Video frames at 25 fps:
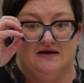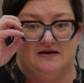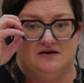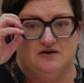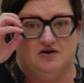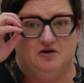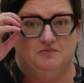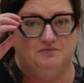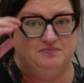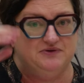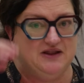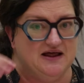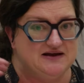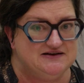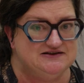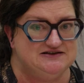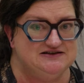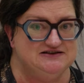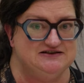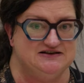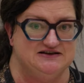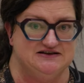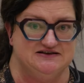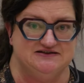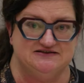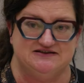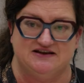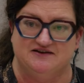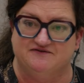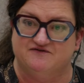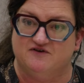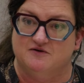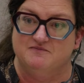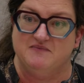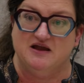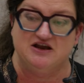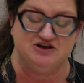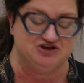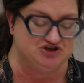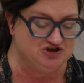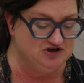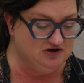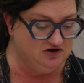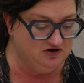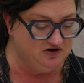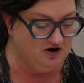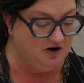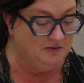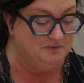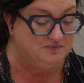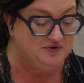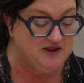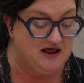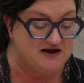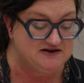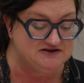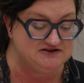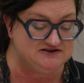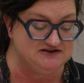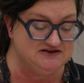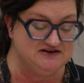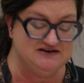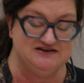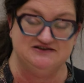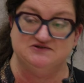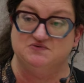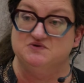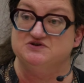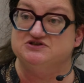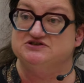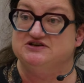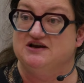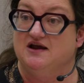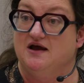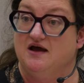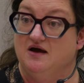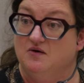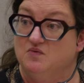complexities, informational complexities, which